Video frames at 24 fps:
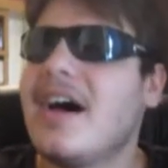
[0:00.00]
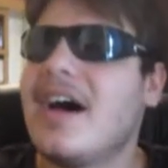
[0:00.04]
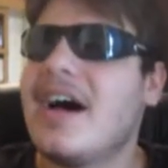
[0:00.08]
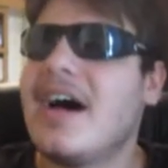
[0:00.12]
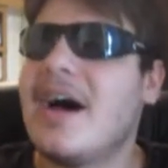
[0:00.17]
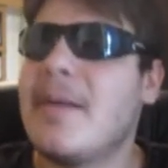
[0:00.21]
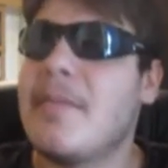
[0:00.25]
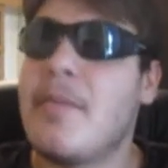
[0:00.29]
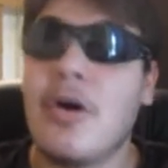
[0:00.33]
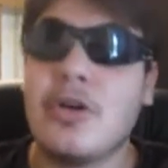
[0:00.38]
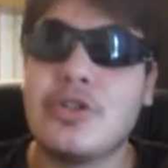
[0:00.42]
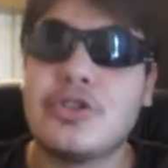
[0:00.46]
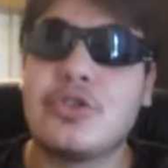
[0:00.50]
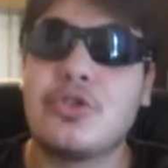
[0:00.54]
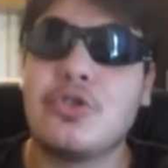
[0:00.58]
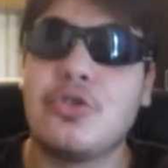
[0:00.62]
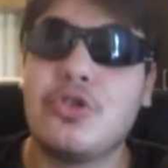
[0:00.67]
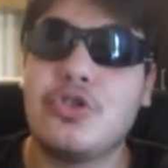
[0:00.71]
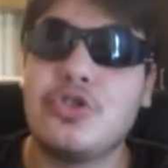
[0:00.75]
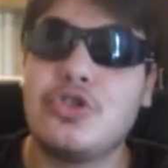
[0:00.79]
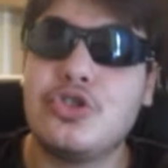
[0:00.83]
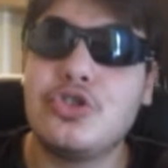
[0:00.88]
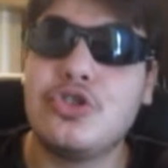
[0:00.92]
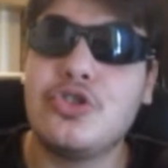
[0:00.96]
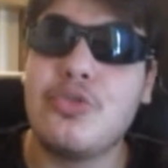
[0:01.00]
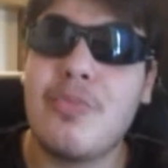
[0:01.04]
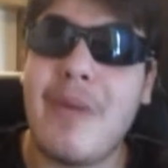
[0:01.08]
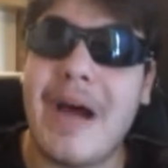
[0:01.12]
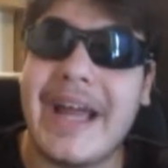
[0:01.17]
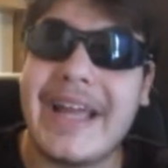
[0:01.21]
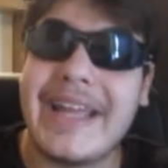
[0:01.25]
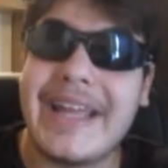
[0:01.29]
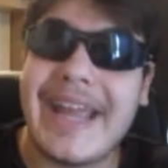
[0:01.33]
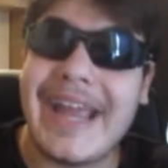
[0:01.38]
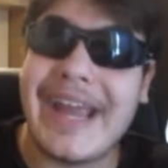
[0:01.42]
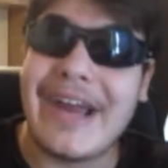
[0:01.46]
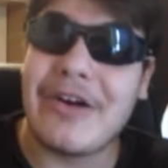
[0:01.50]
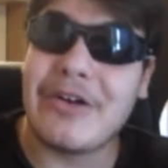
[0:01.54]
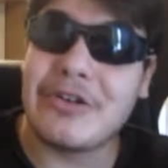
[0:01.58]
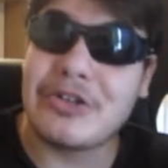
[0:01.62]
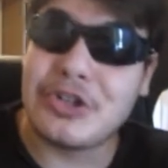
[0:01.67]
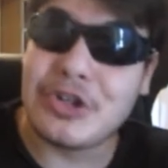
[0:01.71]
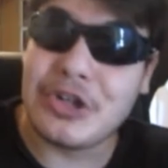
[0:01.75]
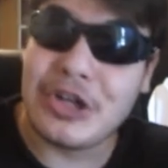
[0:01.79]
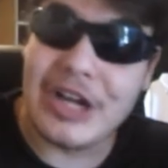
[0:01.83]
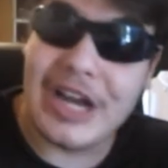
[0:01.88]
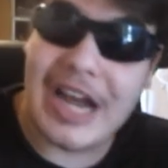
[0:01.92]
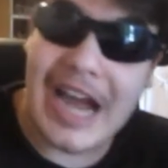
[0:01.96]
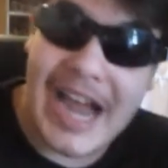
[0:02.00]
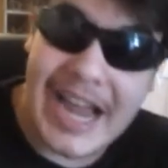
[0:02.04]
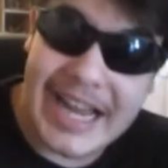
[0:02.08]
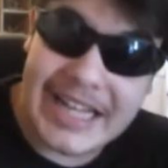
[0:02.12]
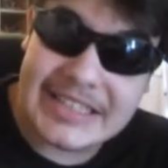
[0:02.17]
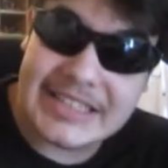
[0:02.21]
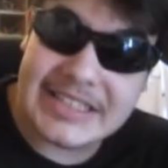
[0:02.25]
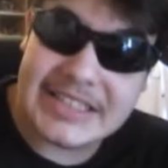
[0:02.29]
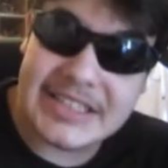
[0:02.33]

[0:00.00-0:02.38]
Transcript: I'm also going to do my character guide